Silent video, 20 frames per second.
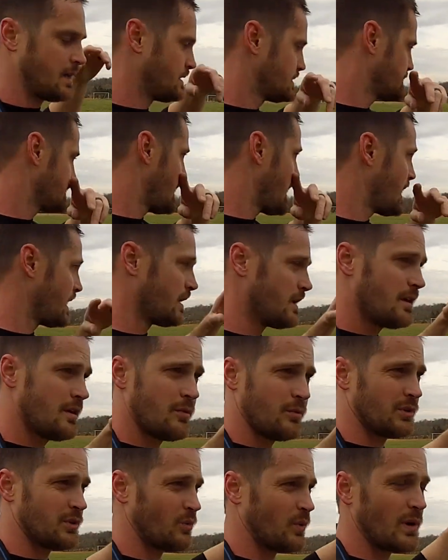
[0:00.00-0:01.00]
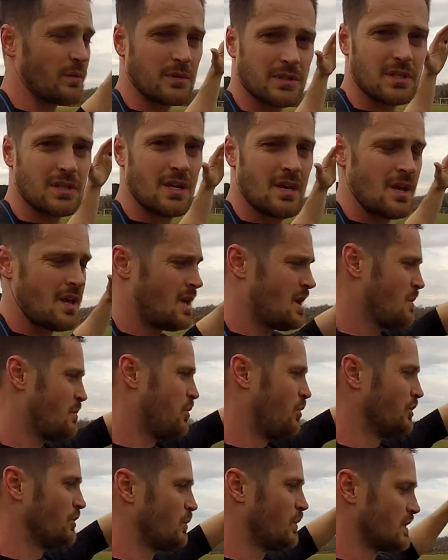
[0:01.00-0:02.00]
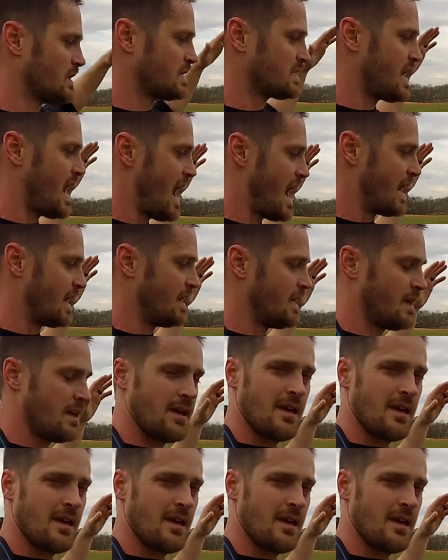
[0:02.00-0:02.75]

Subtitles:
Instead, when the wing was pulling to one side,